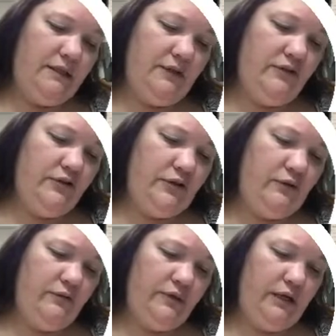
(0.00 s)
Now
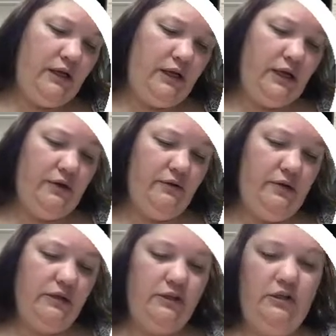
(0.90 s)
don't adhere
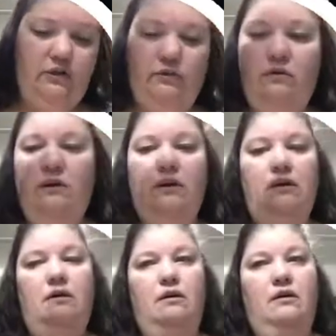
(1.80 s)
this to
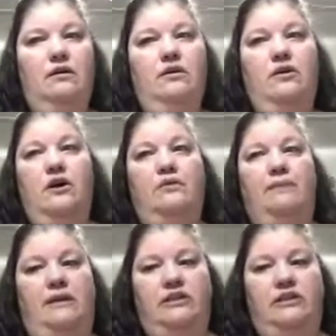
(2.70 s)
your card base